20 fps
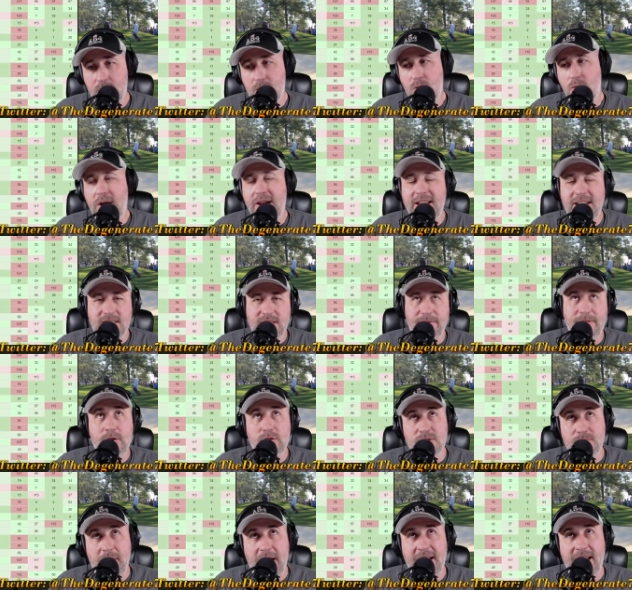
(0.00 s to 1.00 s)
Well, I guess if it
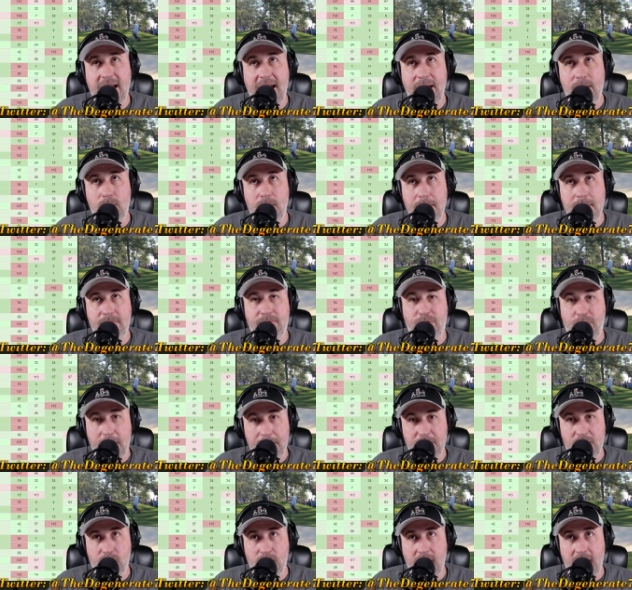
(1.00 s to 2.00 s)
was my guy, it would have been
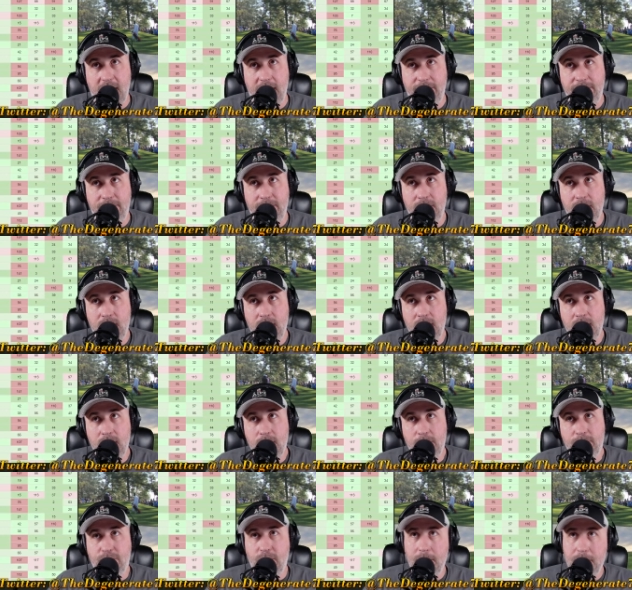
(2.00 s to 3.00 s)
from the rough,
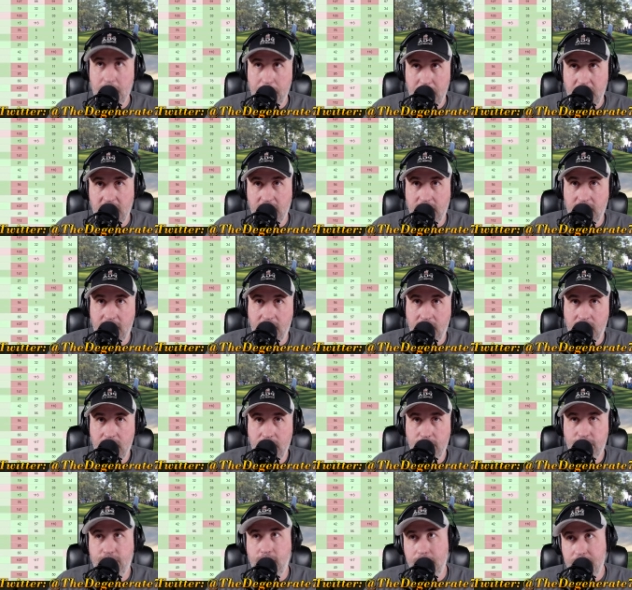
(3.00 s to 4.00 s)
from the bunker,
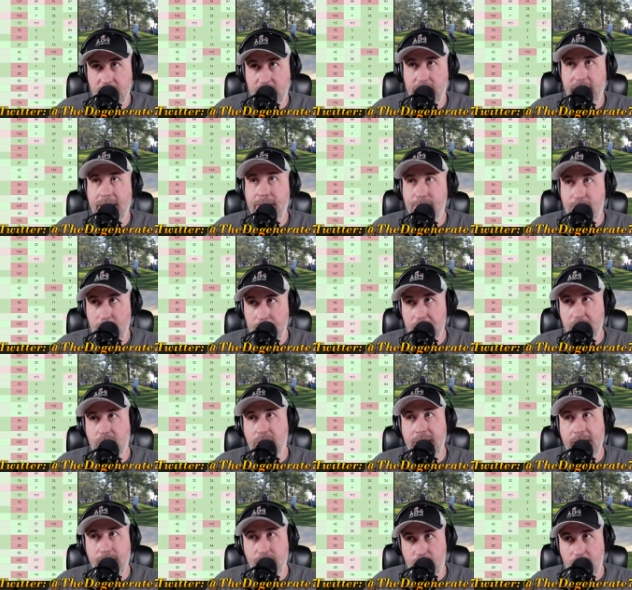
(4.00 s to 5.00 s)
from the
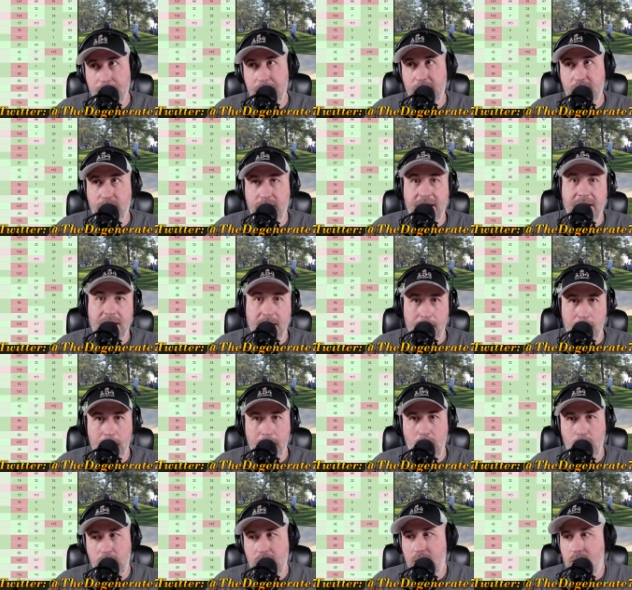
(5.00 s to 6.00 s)
green, double
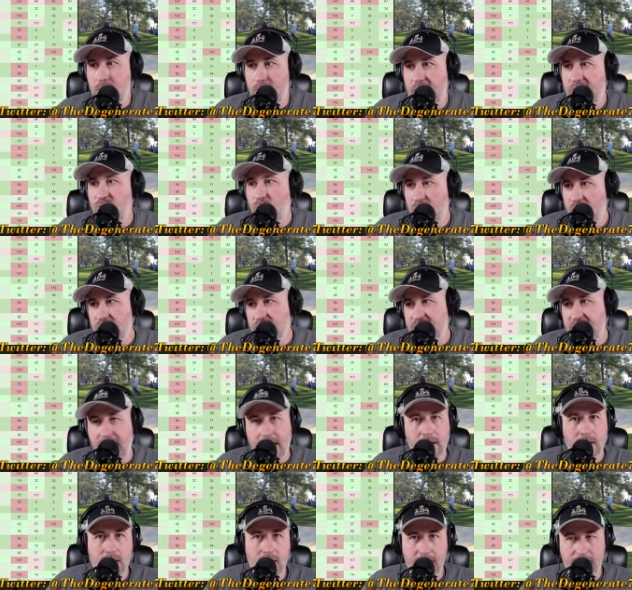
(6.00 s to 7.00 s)
bogey. That's what it'll
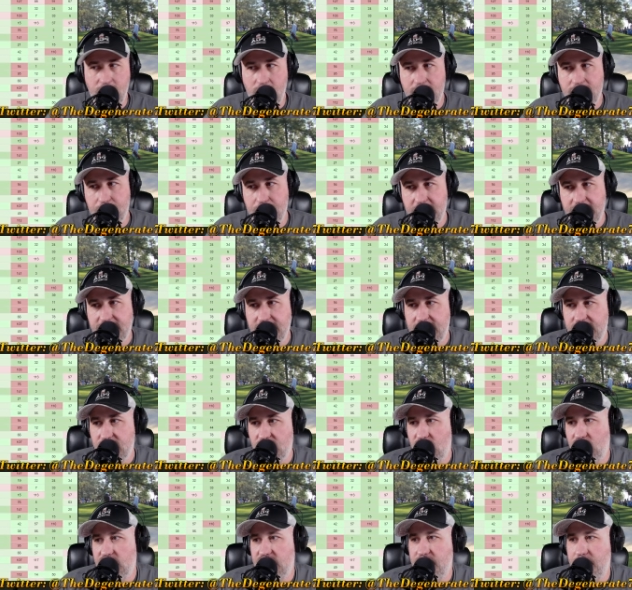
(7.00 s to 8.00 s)
say if you're on the Plantation
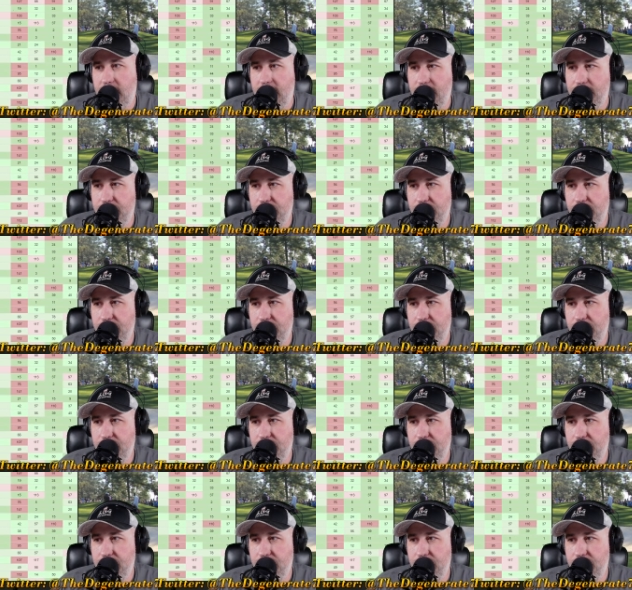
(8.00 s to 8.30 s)
Course tomorrow.